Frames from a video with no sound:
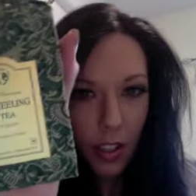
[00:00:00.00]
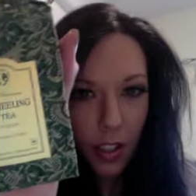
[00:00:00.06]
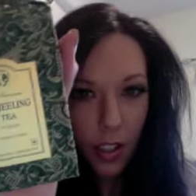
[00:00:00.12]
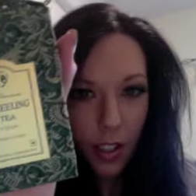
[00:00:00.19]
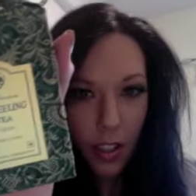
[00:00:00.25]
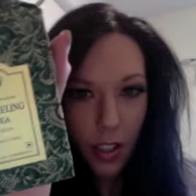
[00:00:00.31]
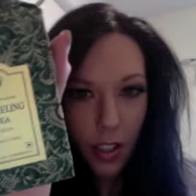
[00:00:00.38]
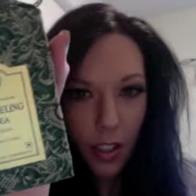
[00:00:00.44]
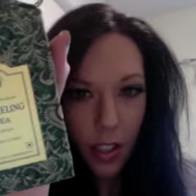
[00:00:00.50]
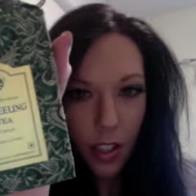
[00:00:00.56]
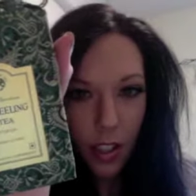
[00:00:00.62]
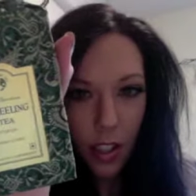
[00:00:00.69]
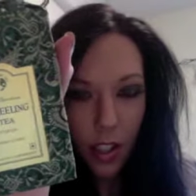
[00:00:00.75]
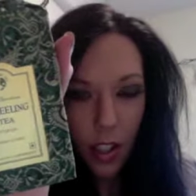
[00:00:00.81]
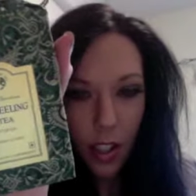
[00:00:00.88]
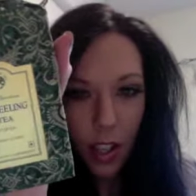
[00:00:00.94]
I'm not
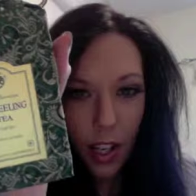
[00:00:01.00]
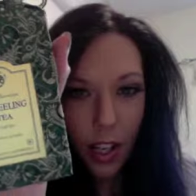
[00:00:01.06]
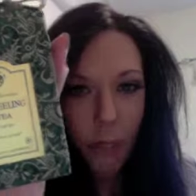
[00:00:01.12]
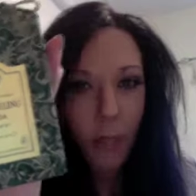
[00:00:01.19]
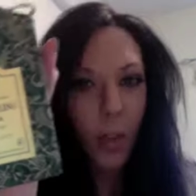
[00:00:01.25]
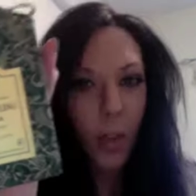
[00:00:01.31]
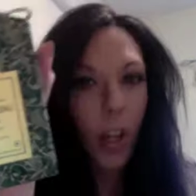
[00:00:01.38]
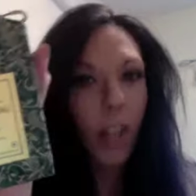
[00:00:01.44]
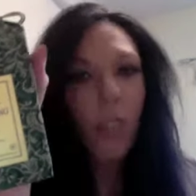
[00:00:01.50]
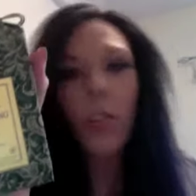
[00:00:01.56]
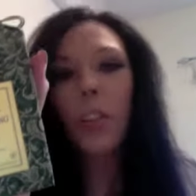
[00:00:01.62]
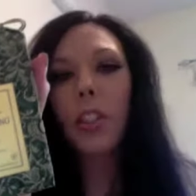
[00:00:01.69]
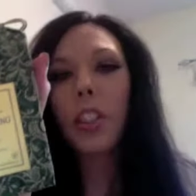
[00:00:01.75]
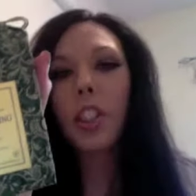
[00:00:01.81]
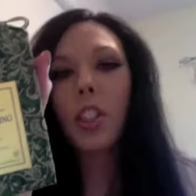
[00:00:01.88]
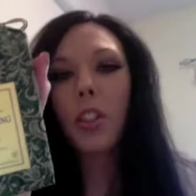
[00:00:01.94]
really sure how to
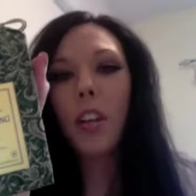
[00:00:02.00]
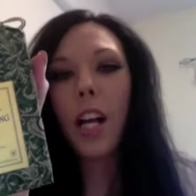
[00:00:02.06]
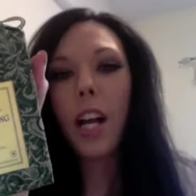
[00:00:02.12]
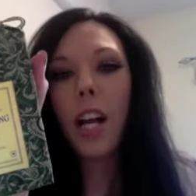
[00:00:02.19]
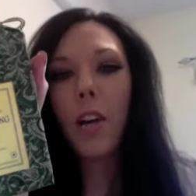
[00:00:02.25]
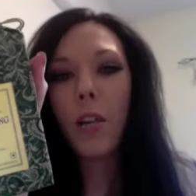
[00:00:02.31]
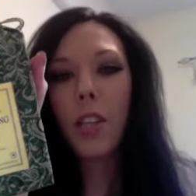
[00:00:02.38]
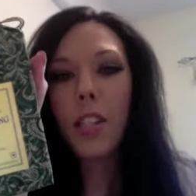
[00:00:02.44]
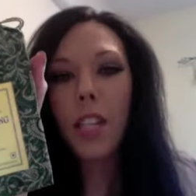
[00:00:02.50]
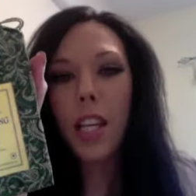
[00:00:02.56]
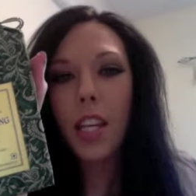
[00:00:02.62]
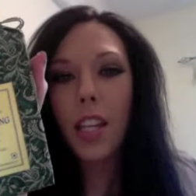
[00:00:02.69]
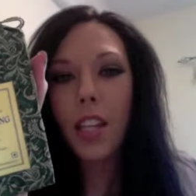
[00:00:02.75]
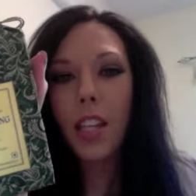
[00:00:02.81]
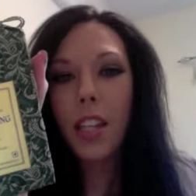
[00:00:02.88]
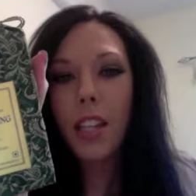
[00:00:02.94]
say this,
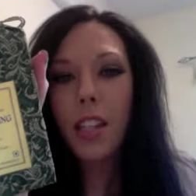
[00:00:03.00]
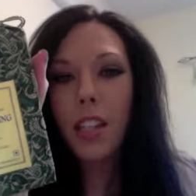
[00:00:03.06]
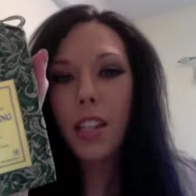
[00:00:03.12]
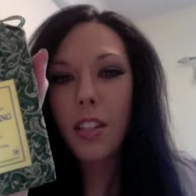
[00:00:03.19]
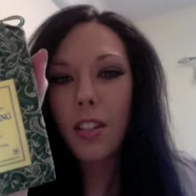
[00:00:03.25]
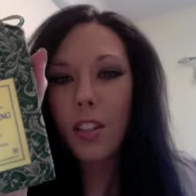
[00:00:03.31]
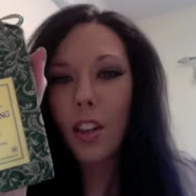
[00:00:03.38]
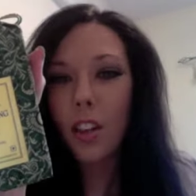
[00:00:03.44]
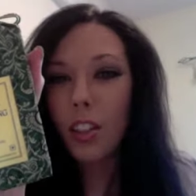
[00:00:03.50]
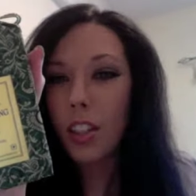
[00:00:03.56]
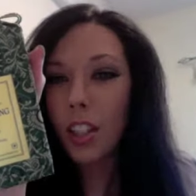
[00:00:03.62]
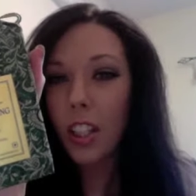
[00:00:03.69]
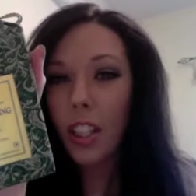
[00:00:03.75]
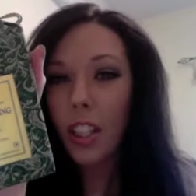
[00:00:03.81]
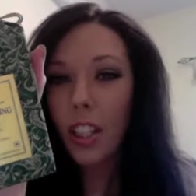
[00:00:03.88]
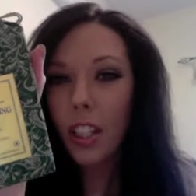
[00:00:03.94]
Darjeeling
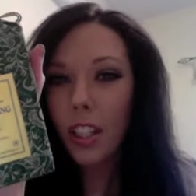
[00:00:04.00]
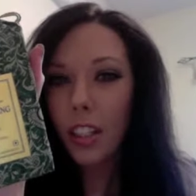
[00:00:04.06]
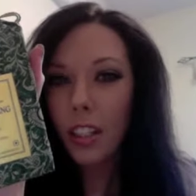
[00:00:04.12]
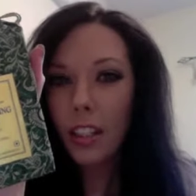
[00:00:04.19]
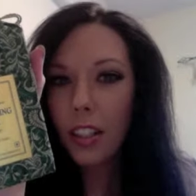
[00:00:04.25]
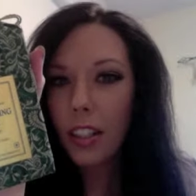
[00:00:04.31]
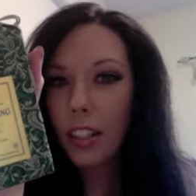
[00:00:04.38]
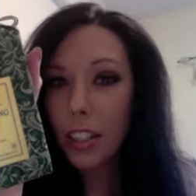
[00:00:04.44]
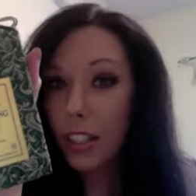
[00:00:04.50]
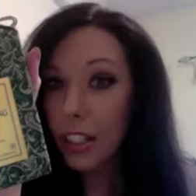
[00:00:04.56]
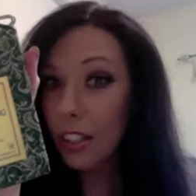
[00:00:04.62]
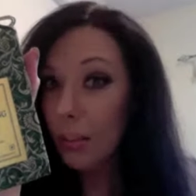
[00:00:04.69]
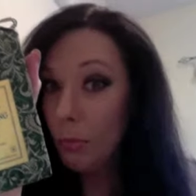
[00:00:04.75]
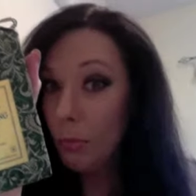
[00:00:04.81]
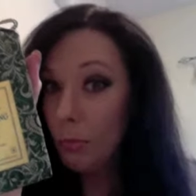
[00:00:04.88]
tea, maybe?